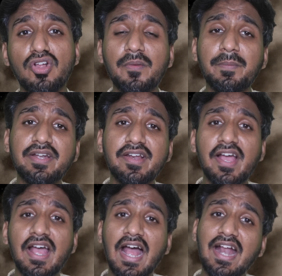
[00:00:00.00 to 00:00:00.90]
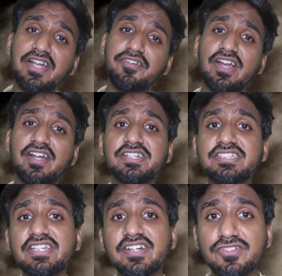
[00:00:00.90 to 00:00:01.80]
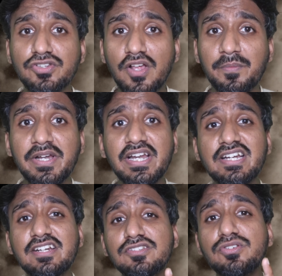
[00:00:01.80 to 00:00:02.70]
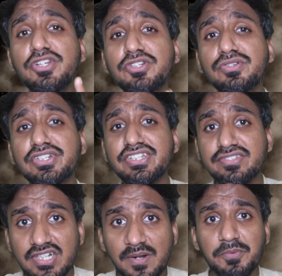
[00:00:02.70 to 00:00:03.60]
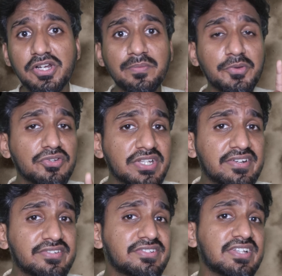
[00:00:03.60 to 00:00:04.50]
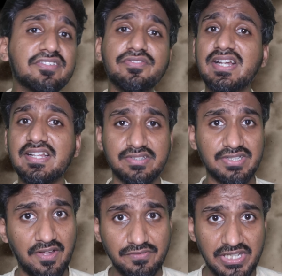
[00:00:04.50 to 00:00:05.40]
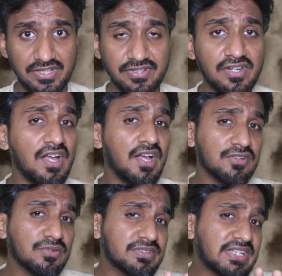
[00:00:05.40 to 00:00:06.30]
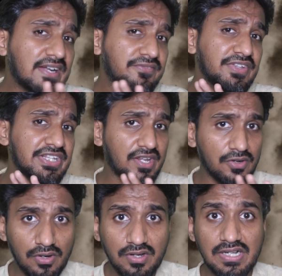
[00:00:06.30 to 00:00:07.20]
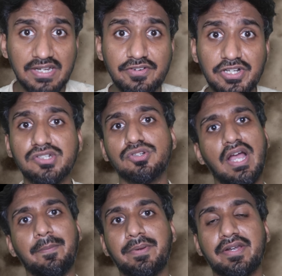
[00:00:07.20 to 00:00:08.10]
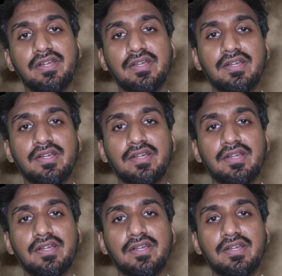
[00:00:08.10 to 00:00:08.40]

orbit and it will enter the Earth's orbit, and it is going to disrupt communications as well as navigation, so that we cannot leave it to happen.